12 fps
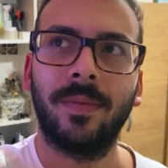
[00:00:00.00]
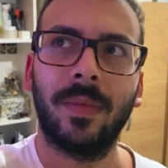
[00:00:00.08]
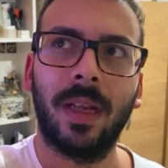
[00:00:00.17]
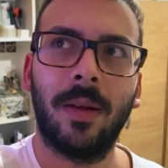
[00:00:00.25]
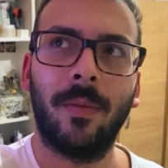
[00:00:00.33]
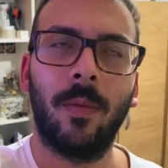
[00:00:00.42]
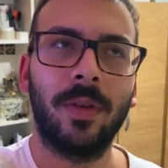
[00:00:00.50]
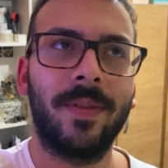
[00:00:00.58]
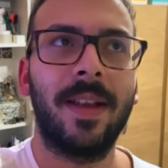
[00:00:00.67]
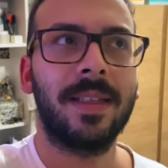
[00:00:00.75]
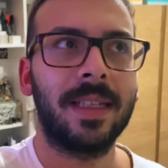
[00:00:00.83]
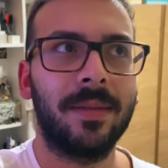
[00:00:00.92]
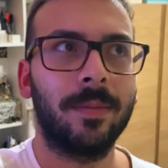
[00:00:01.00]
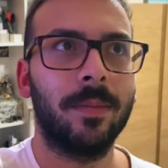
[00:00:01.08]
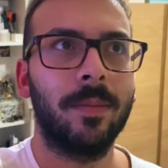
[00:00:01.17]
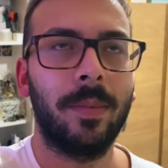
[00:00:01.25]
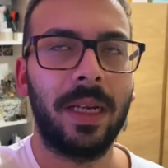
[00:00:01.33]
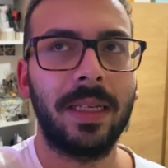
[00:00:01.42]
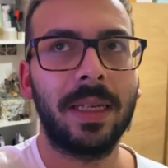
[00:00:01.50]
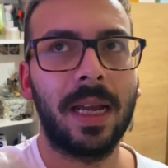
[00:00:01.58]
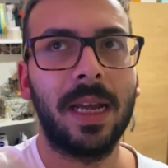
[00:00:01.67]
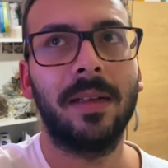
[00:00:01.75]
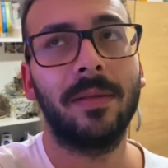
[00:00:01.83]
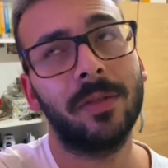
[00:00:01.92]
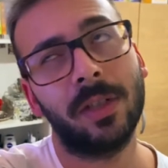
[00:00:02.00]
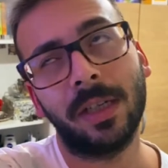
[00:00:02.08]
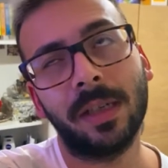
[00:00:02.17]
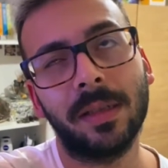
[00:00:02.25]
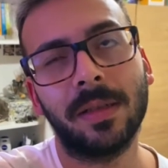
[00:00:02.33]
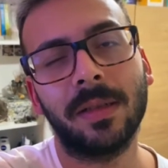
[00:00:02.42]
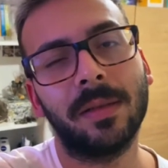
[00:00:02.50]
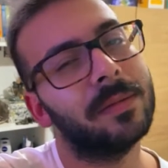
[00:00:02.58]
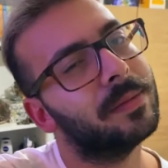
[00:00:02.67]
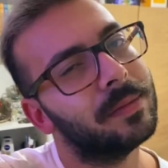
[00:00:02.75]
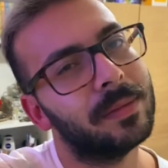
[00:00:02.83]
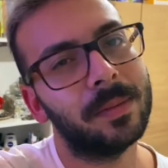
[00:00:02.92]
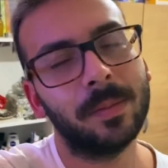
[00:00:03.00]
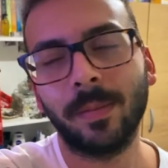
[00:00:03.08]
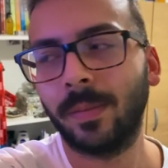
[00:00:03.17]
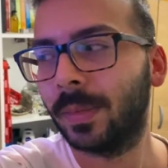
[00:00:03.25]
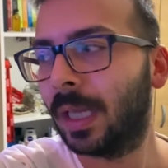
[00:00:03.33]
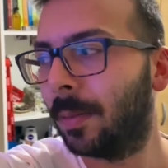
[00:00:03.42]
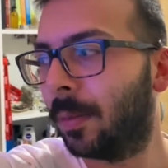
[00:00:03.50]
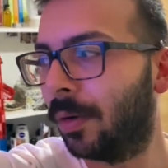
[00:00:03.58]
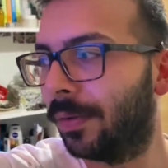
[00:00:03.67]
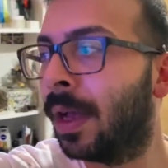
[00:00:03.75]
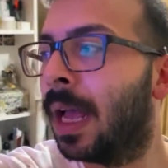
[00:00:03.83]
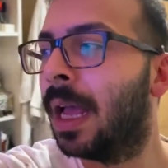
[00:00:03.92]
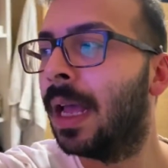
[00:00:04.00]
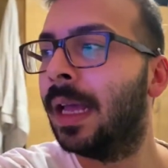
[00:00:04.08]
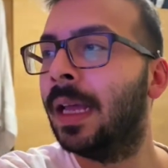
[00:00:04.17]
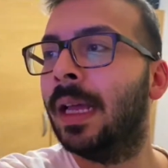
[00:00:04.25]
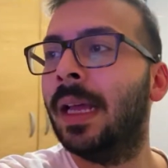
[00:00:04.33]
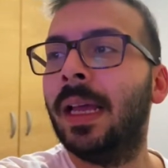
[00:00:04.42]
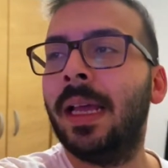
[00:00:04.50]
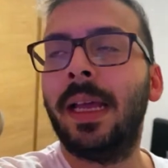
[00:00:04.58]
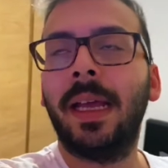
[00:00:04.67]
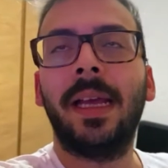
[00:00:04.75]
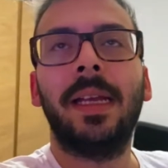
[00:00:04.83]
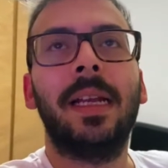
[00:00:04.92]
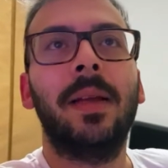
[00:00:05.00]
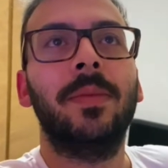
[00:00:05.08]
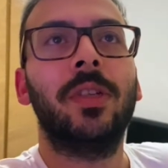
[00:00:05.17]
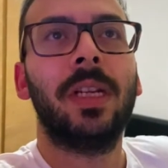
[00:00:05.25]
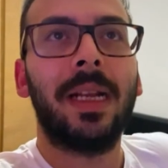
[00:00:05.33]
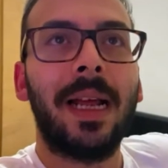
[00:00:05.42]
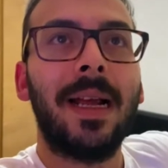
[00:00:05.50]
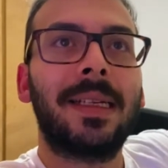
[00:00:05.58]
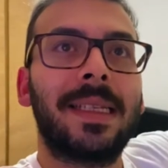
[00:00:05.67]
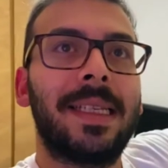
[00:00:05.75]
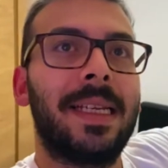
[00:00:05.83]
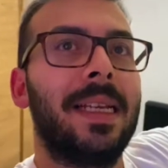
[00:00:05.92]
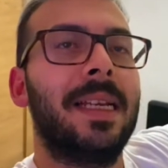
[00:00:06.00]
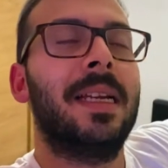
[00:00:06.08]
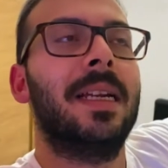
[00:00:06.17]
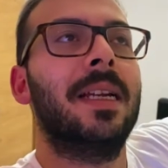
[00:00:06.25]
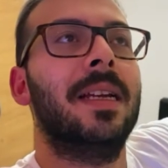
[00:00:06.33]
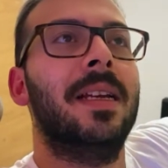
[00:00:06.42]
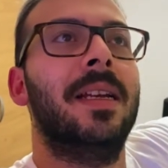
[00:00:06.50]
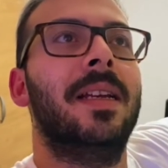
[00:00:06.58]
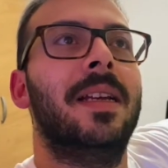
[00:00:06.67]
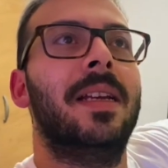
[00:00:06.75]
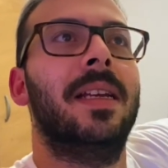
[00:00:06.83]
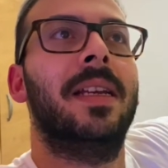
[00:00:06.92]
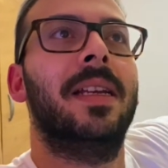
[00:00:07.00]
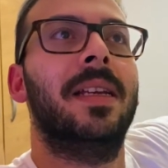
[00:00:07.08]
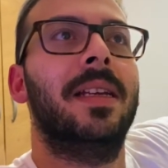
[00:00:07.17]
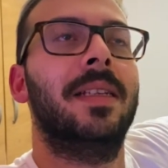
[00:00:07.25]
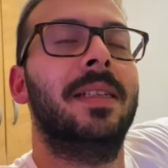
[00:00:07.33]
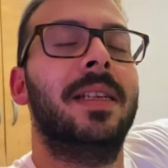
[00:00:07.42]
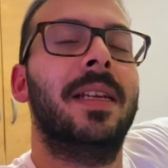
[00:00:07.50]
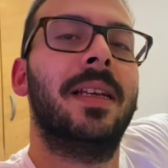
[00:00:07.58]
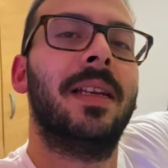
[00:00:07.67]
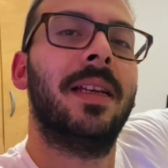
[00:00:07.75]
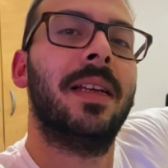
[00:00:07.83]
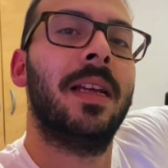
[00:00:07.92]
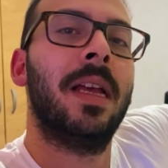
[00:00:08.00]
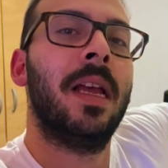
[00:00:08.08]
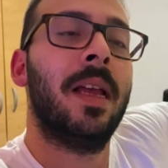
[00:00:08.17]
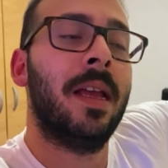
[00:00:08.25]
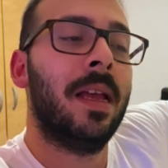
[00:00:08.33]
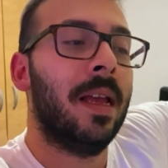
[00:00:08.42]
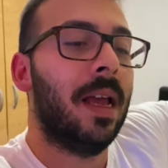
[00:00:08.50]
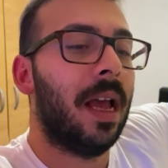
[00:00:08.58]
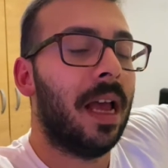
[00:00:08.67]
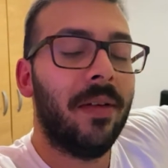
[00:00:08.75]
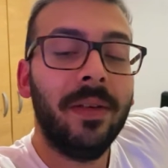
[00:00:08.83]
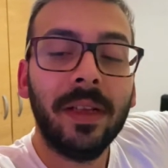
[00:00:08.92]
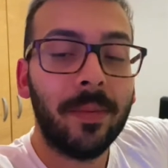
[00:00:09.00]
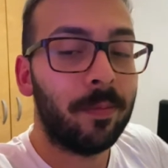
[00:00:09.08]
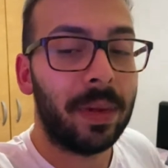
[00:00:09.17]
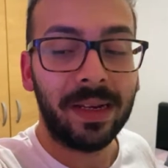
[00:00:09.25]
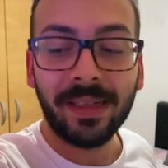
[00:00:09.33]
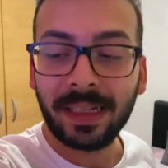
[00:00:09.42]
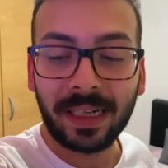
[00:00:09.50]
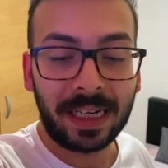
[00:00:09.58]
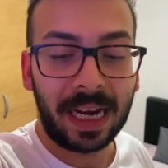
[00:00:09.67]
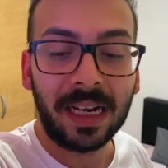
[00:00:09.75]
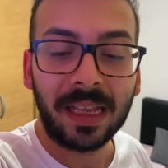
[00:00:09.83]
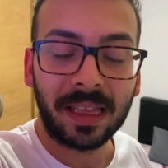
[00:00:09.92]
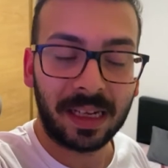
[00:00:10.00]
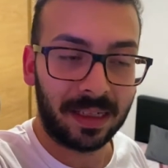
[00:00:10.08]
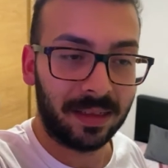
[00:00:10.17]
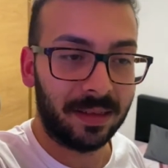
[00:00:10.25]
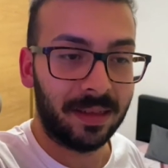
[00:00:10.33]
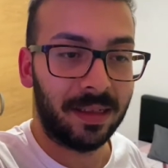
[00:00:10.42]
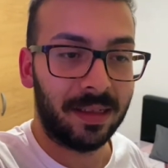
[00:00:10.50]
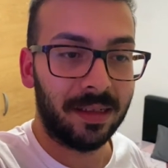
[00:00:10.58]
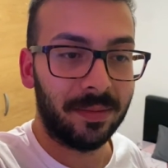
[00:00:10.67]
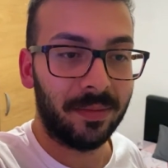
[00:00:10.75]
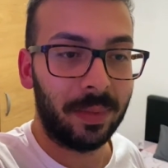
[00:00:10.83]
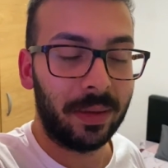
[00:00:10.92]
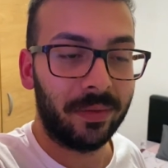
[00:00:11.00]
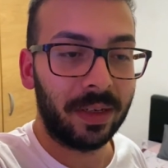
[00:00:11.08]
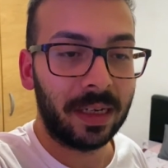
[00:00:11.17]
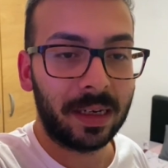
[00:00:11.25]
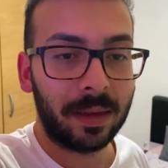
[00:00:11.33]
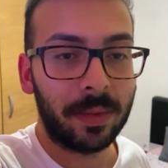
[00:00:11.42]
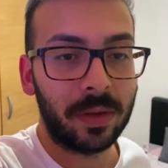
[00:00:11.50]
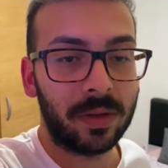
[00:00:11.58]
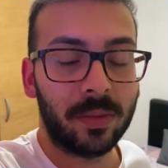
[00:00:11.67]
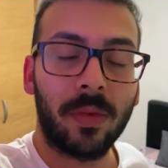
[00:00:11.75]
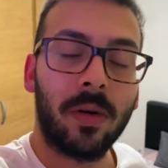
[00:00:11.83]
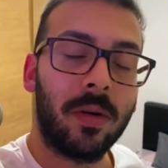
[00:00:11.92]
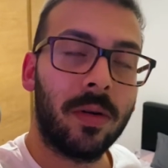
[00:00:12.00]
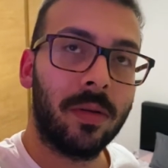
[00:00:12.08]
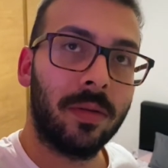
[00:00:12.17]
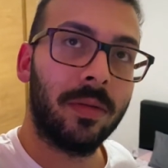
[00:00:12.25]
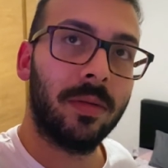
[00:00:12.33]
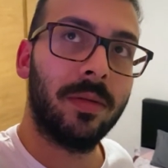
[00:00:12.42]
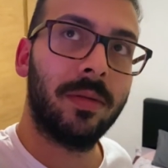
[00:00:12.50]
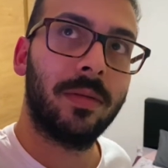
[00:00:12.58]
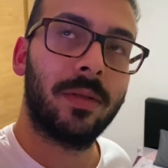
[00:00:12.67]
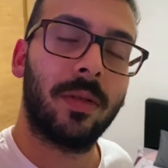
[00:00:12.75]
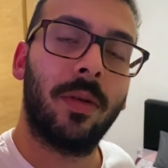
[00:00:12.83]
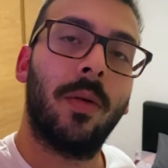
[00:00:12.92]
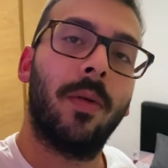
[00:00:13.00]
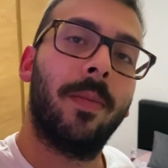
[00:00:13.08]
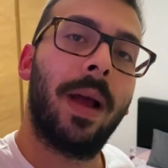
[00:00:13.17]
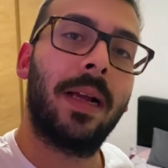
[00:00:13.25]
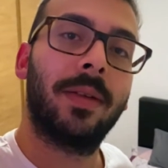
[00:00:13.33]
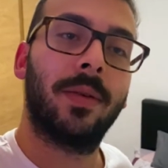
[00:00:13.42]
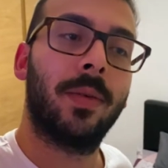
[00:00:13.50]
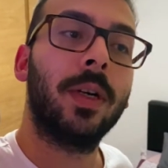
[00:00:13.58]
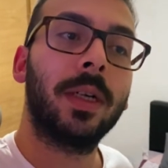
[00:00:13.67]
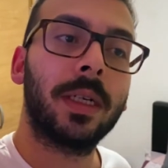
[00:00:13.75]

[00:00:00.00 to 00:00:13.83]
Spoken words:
was fancying meat and chicken, so done both. And I'm chillaxing, and I haven't done basically anything. Been thinking about tomorrow to go back to work,